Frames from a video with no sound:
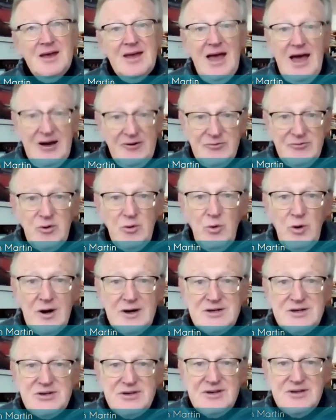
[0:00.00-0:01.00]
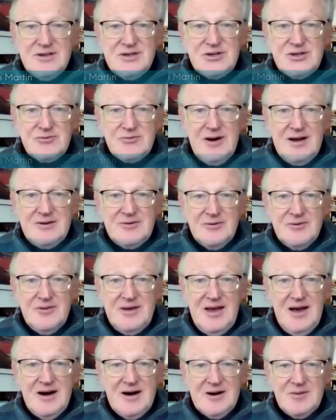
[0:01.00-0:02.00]
after Washington surrendered
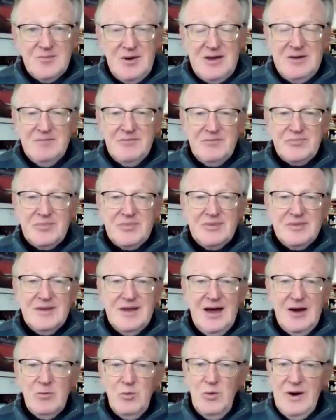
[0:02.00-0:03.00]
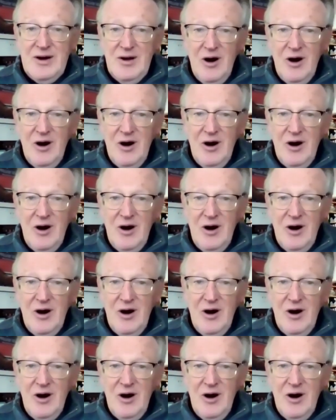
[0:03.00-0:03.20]
the army and went